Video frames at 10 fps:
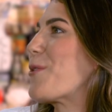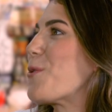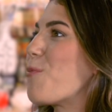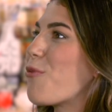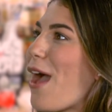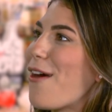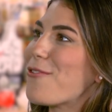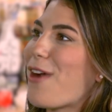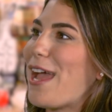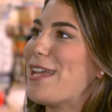or your brown
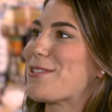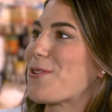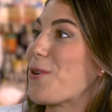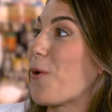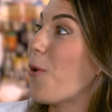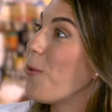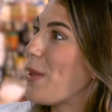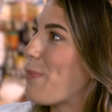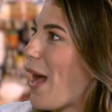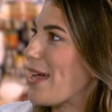rice or your whole
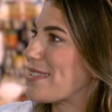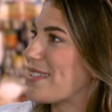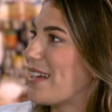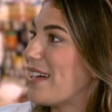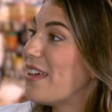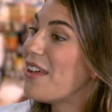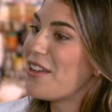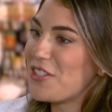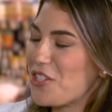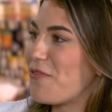wheat pasta
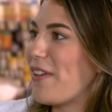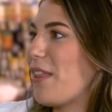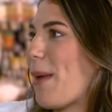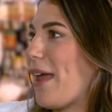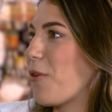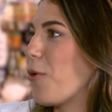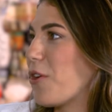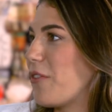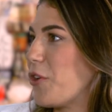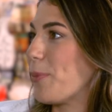should fill about a quarter
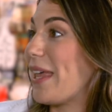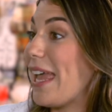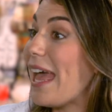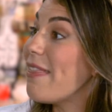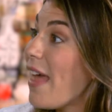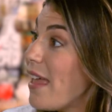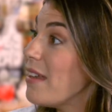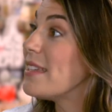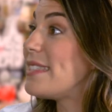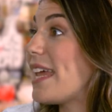of your plate. And
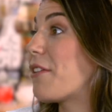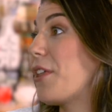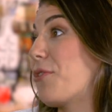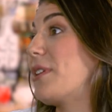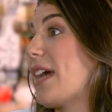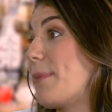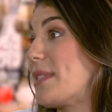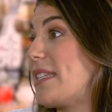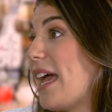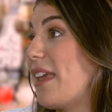then dairy 3 times
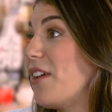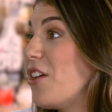a day.